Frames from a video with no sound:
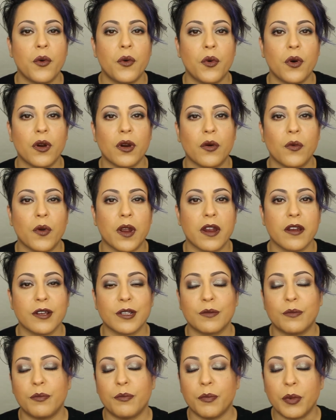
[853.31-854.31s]
or
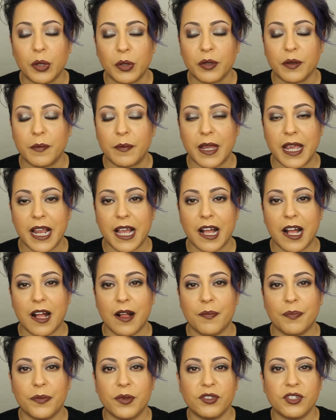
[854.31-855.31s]
wears bold
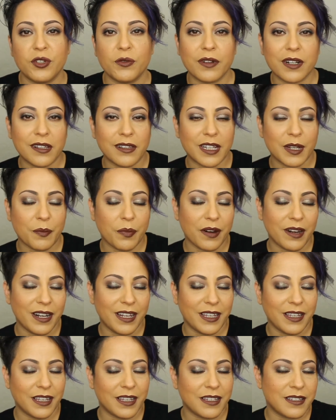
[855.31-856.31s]
makeup, but you want to look
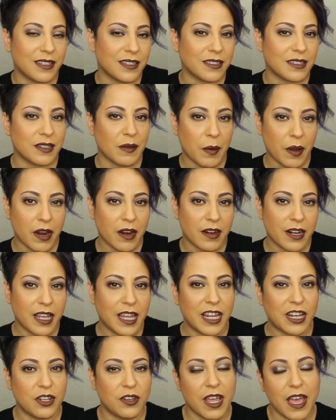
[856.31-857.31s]
pretty because it's the
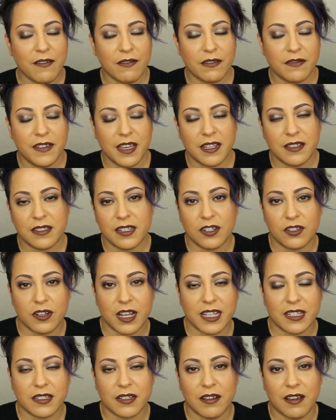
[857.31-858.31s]
party, you have a fancy
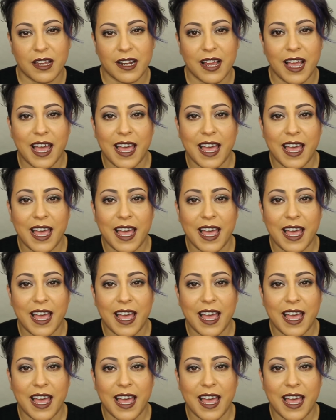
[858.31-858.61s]
dress on,